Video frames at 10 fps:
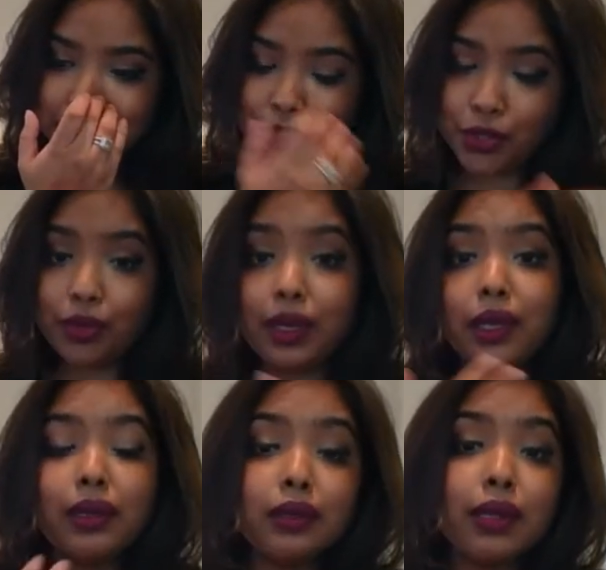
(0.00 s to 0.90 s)
so that I
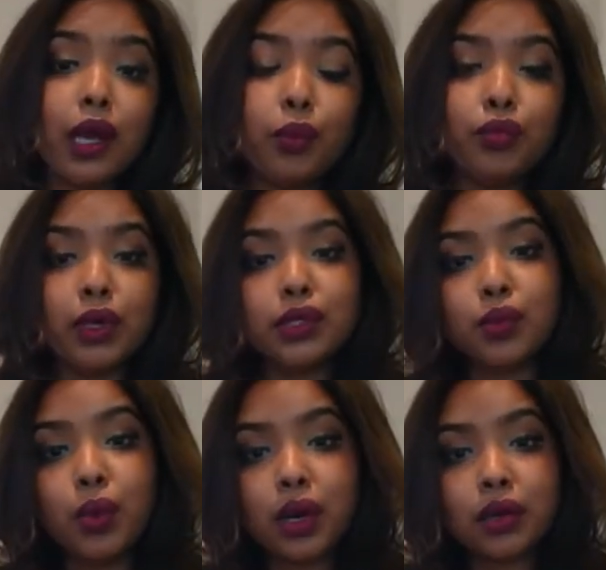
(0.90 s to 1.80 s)
can help raise
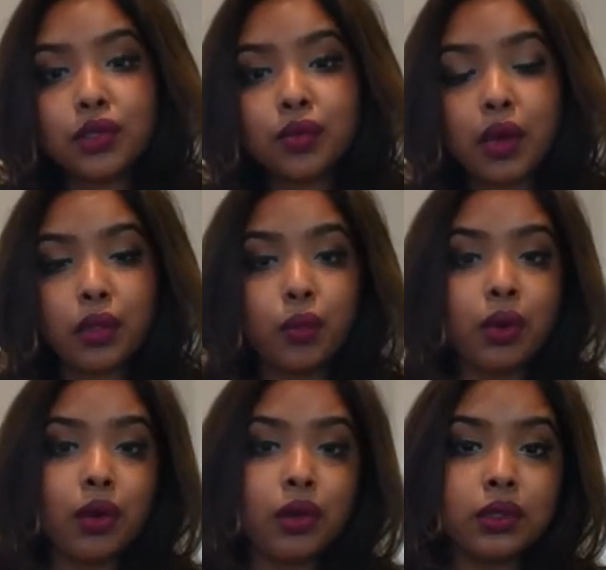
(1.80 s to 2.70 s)
awareness around the
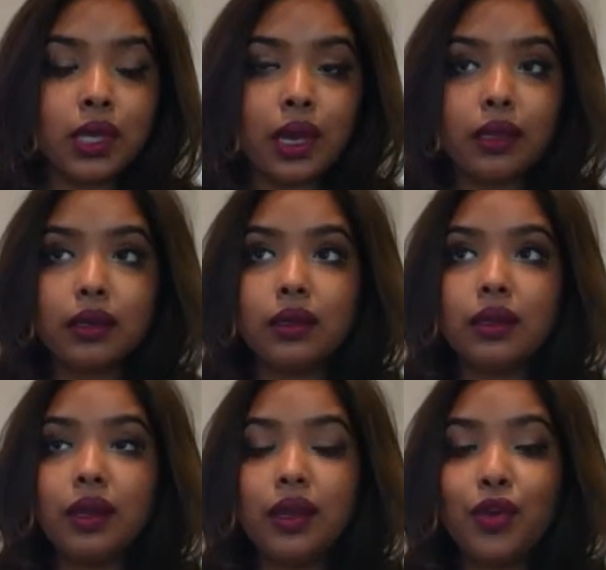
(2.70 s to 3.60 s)
world and
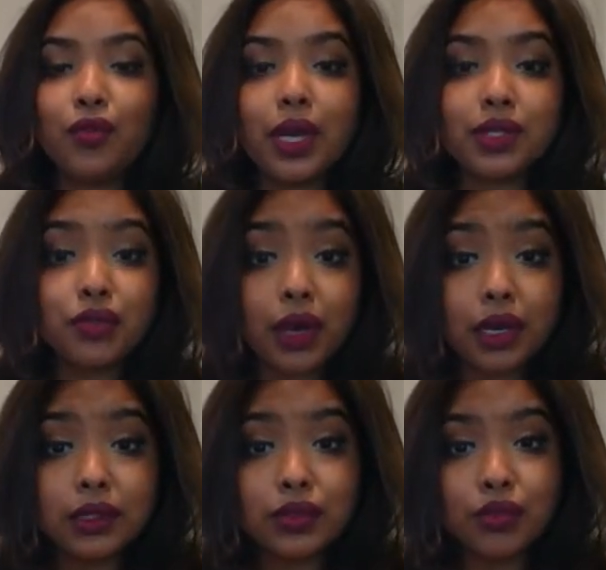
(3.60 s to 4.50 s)
raise
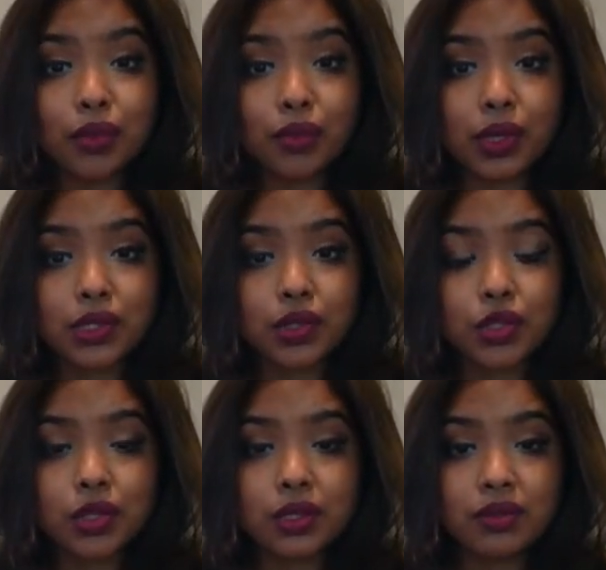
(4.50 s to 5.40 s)
funds for the
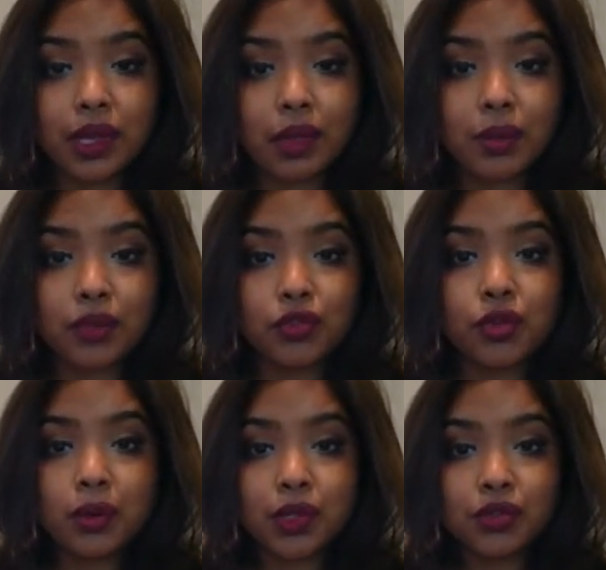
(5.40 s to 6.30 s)
research and development of
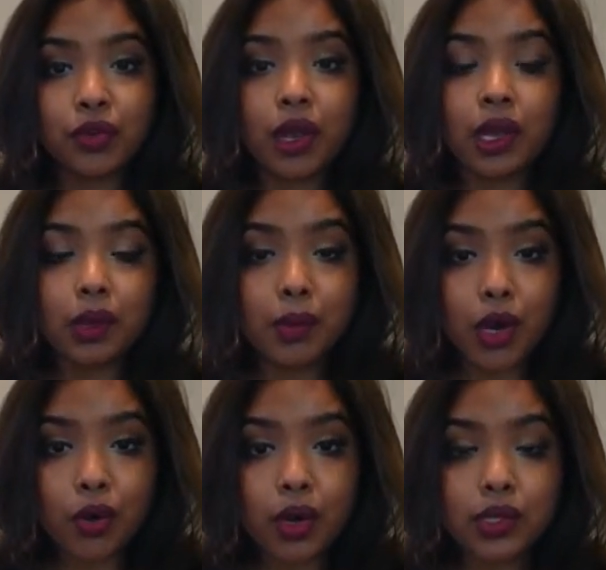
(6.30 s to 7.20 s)
treatments for
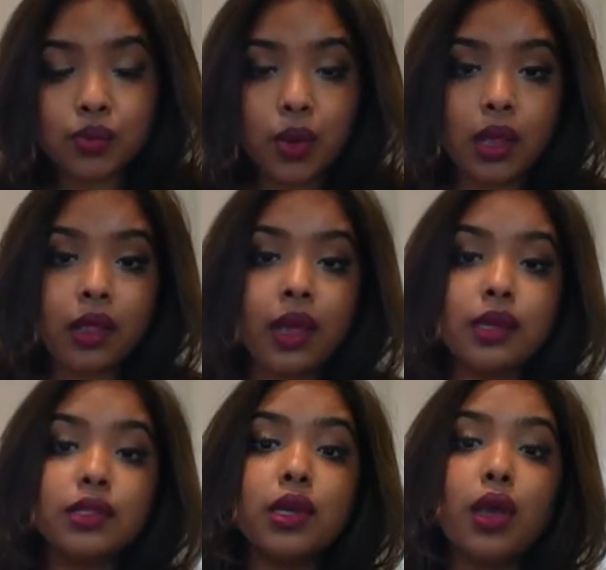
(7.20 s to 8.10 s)
NMO, as well
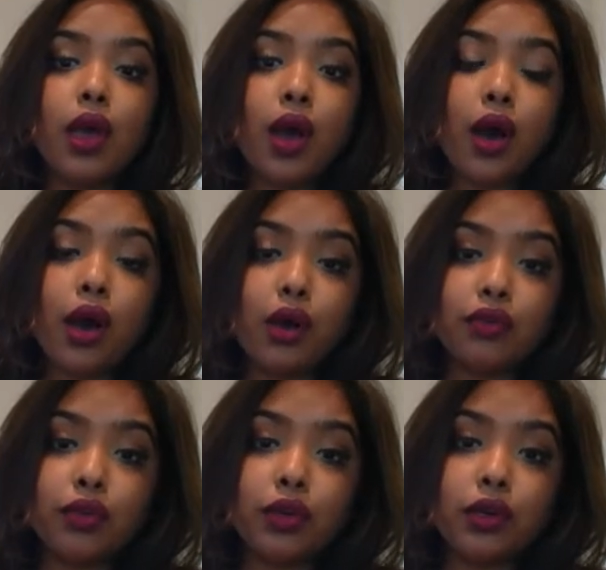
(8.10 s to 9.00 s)
as
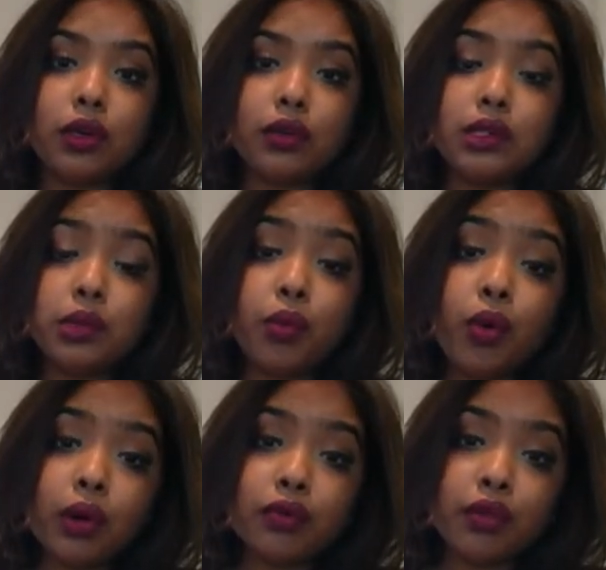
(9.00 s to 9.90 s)
offer
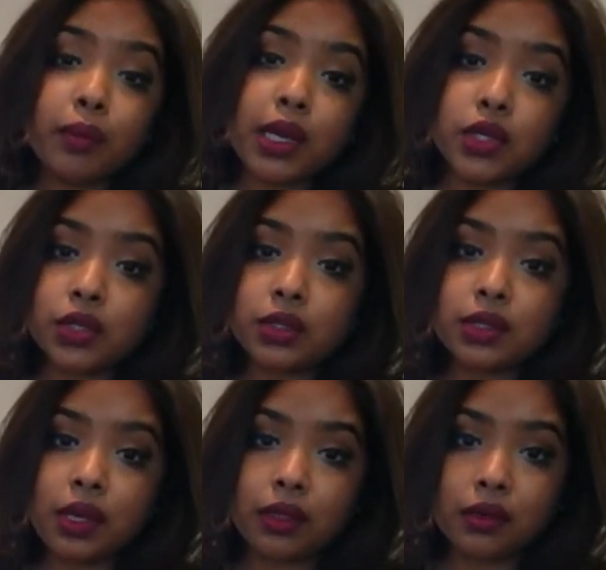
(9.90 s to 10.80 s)
support for
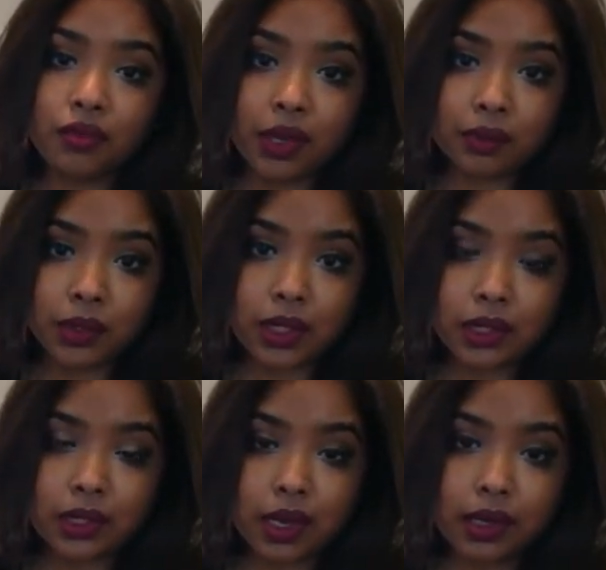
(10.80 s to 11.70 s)
patients and their
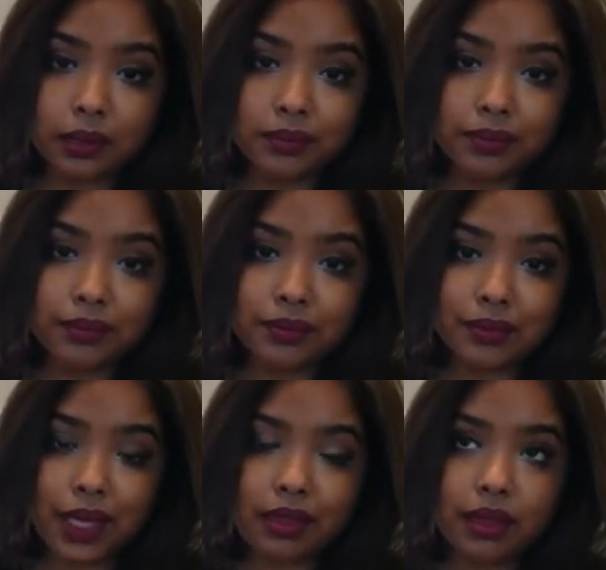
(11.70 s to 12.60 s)
families.
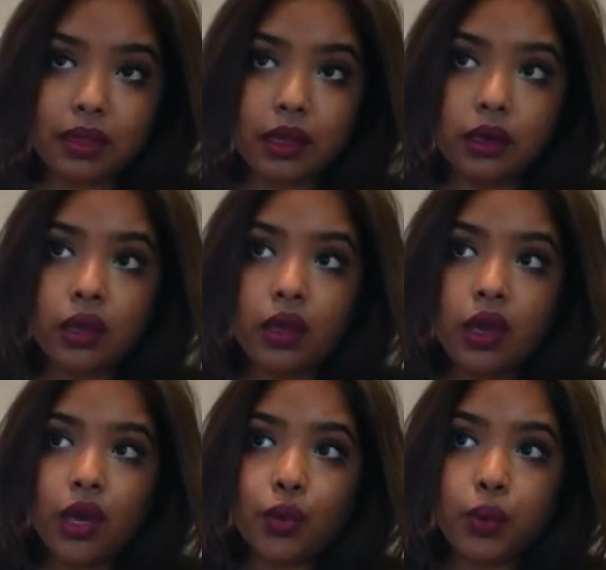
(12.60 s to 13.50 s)
Um, I think that
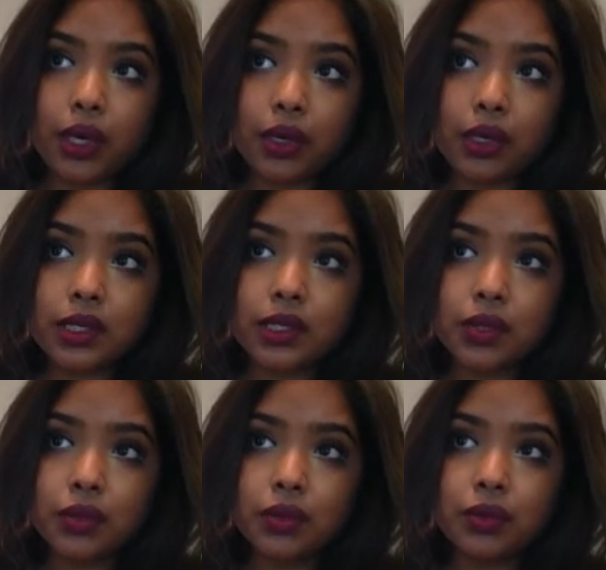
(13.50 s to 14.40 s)
awareness